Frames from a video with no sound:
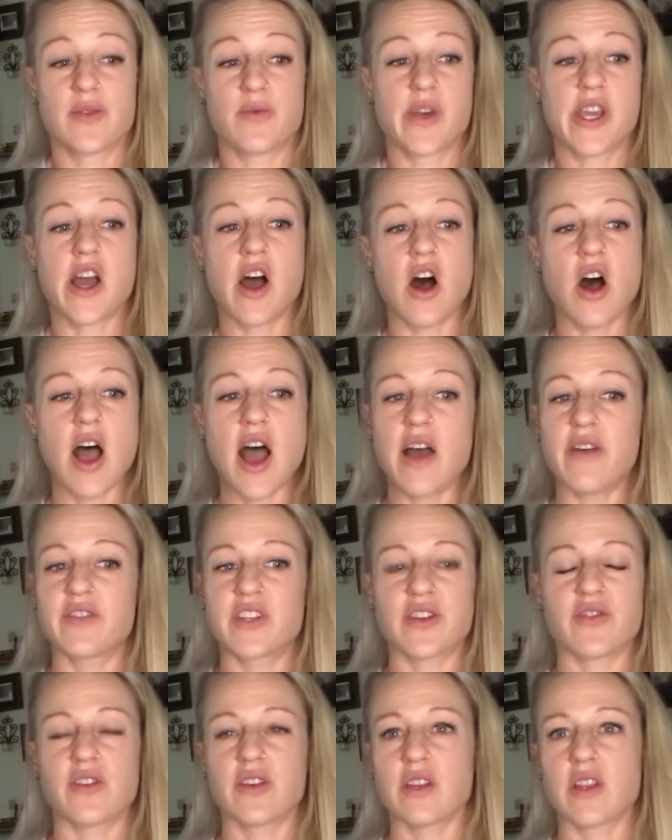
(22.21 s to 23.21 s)
We all have
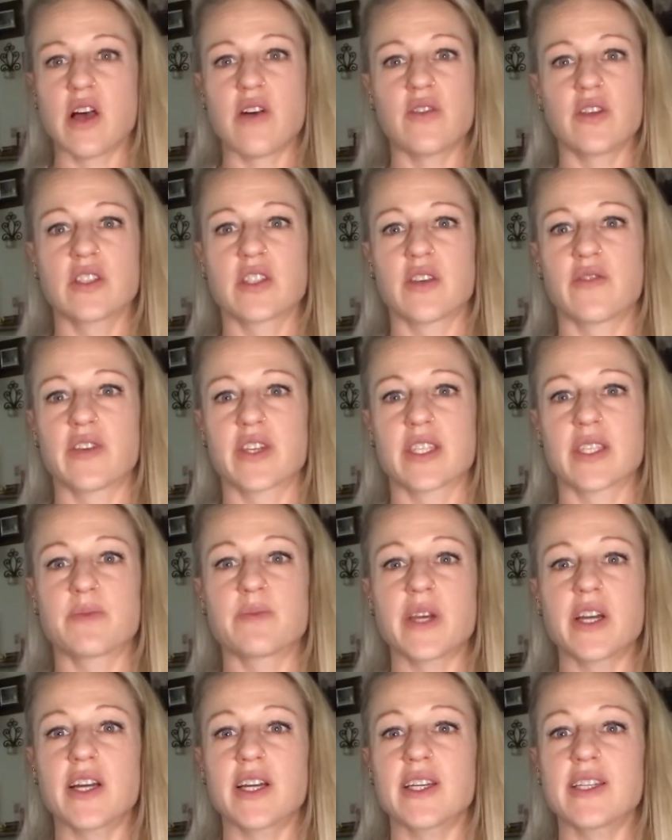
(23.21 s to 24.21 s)
different levels of
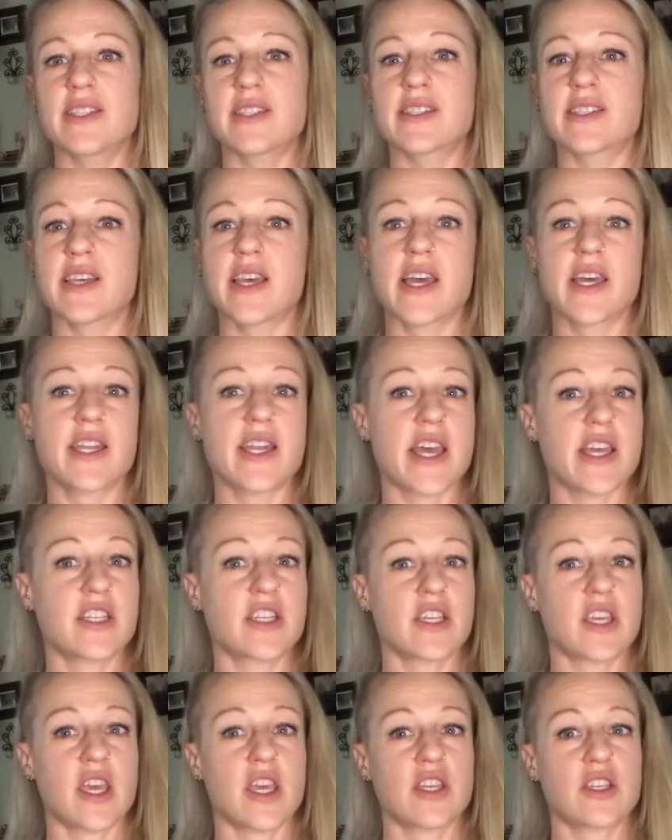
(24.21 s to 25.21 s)
experience and
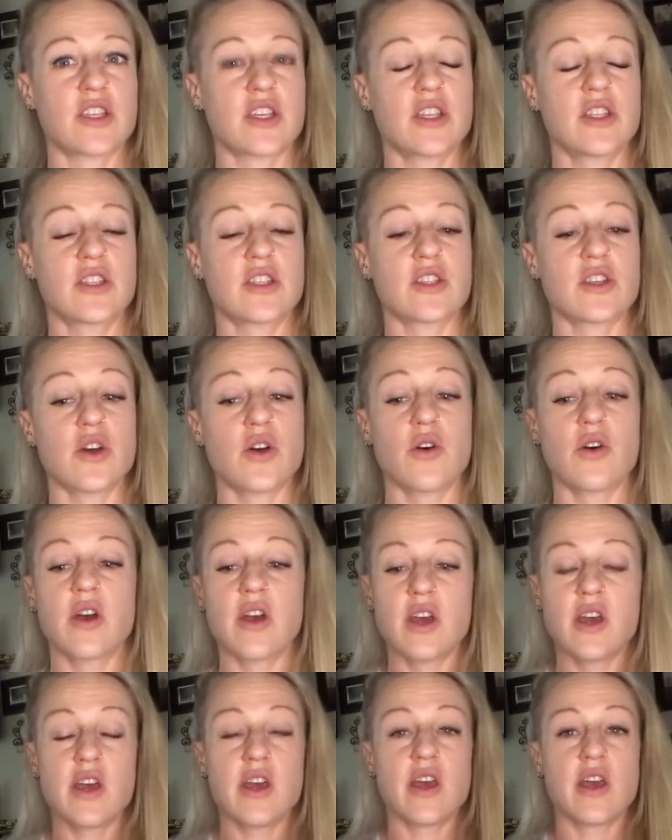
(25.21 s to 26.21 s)
education, so
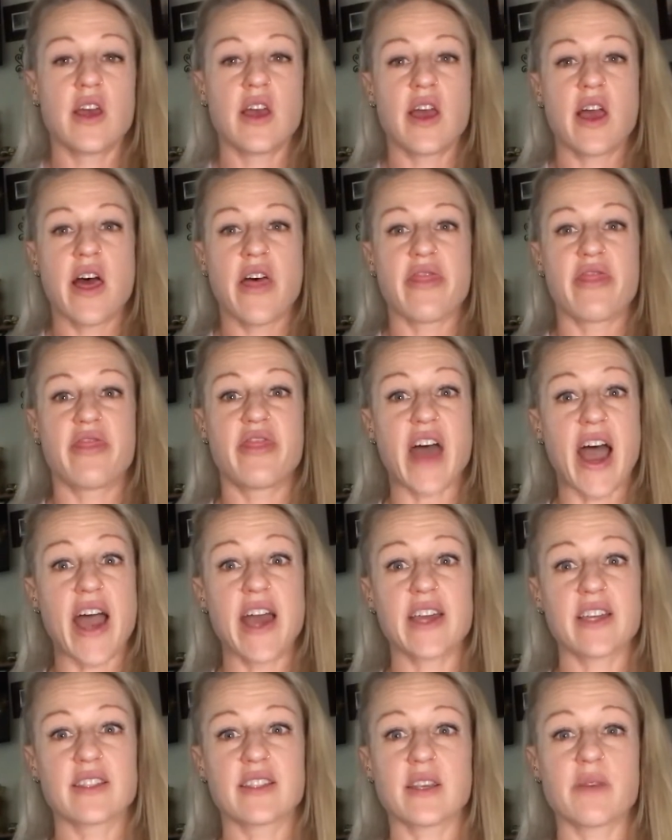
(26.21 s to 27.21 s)

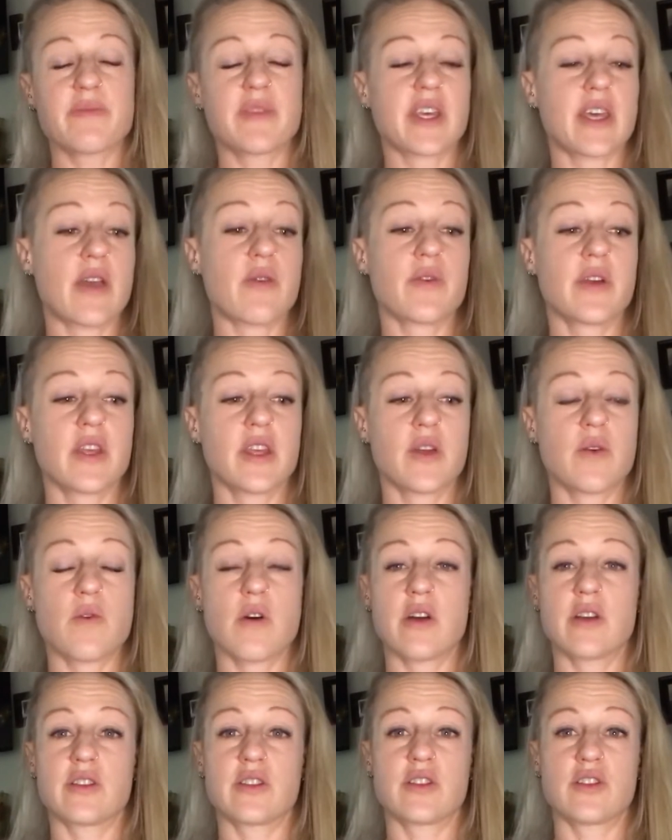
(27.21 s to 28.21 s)
that is something I really
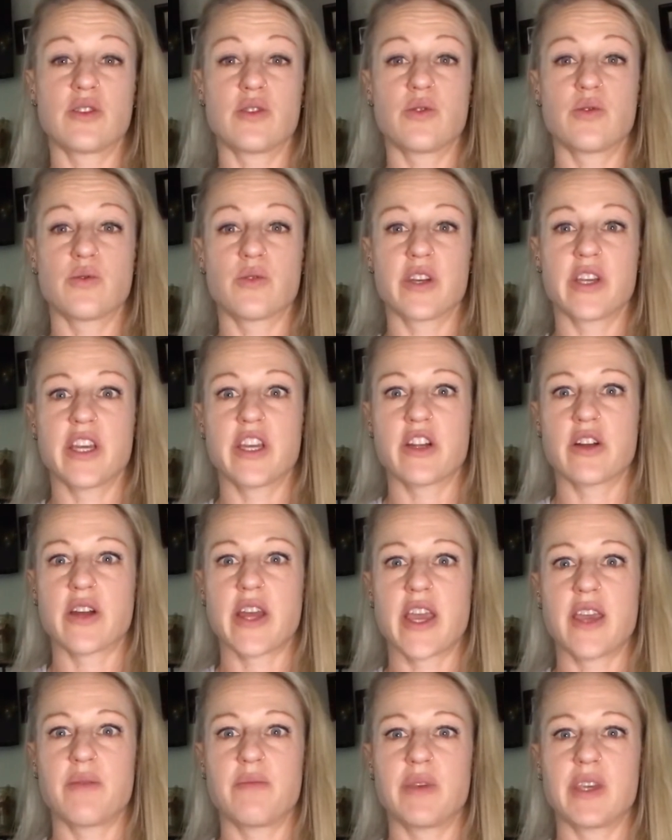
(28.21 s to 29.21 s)
want to
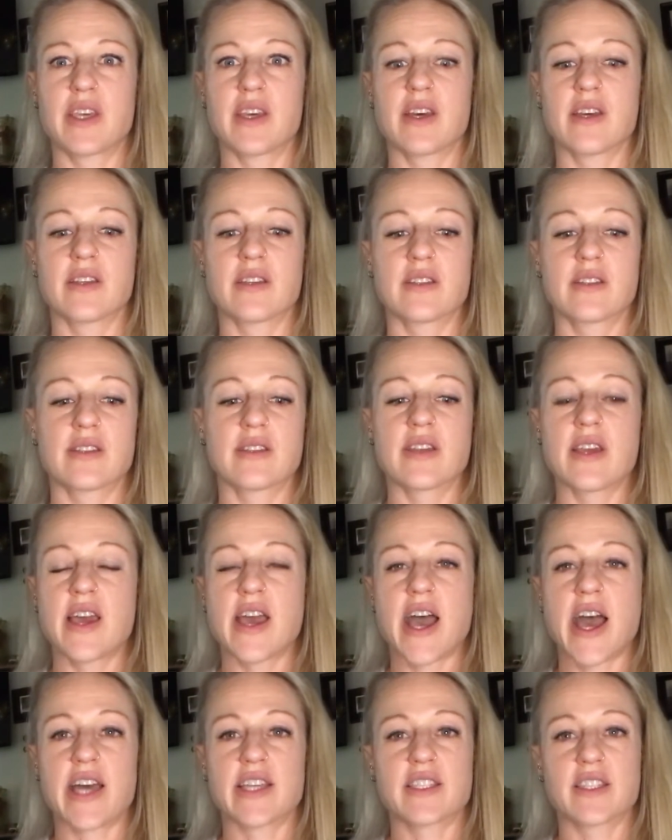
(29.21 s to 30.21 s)
reiterate because
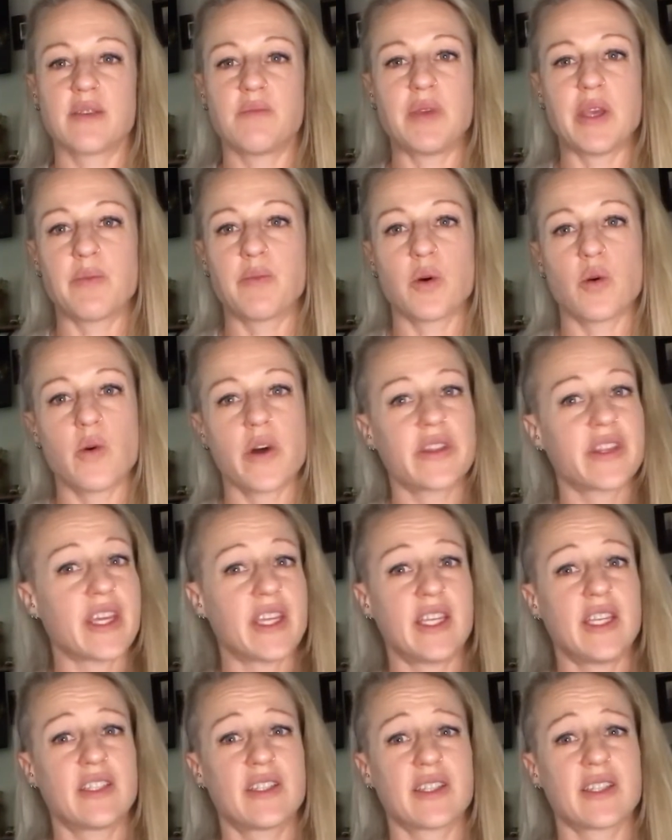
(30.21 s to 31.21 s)
asking people what they
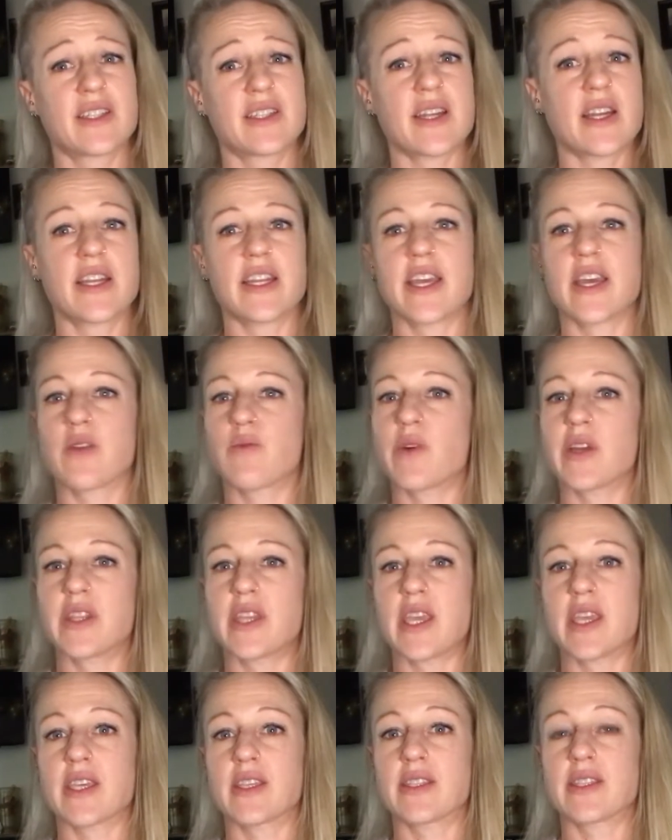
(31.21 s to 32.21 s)
need to study and what
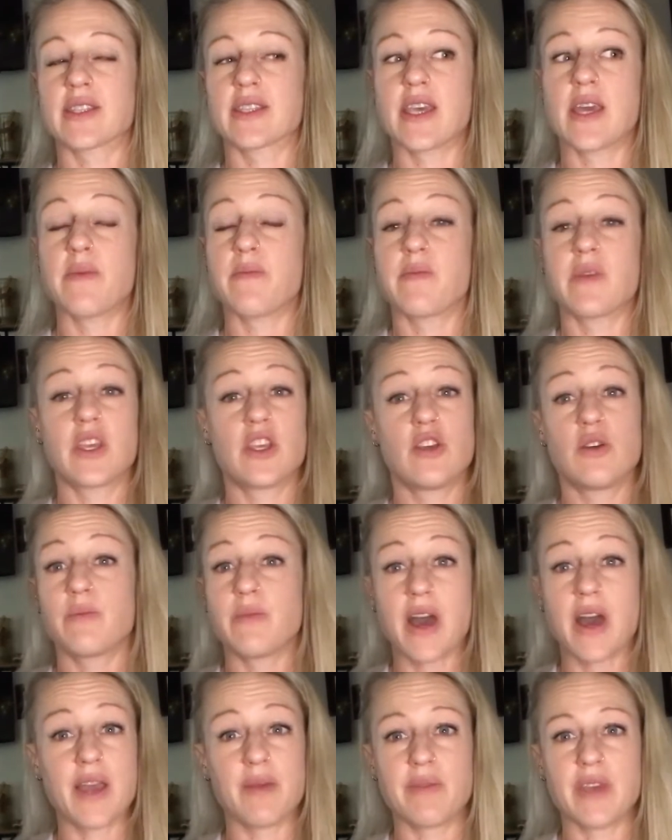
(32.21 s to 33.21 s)
they can skip, you
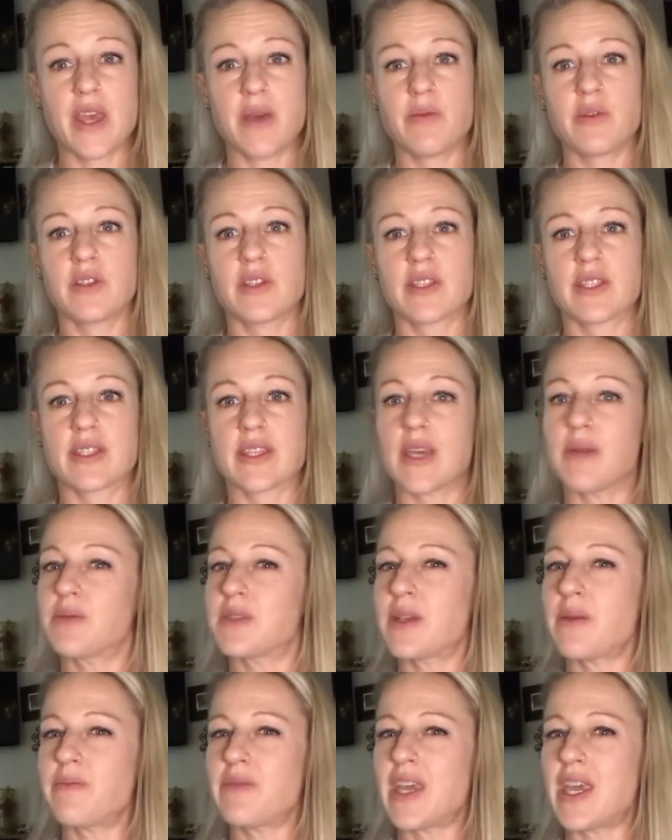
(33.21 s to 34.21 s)
might be able to skip
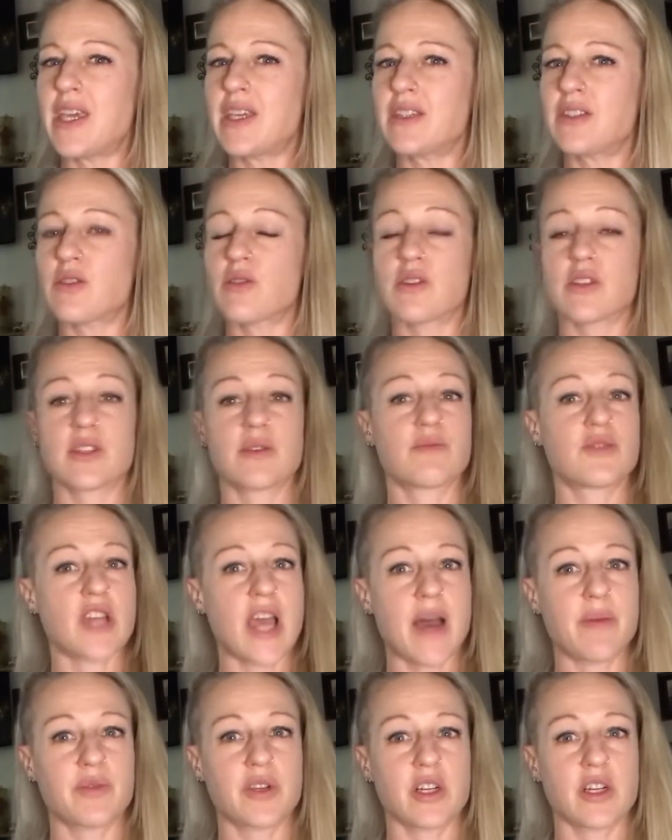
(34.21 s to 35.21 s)
some things or some
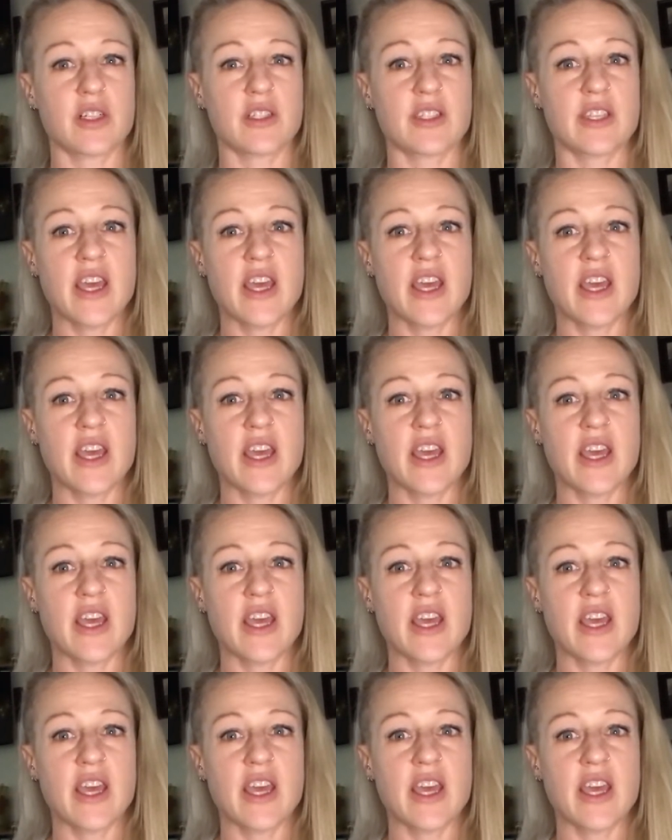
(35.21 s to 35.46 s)
chapters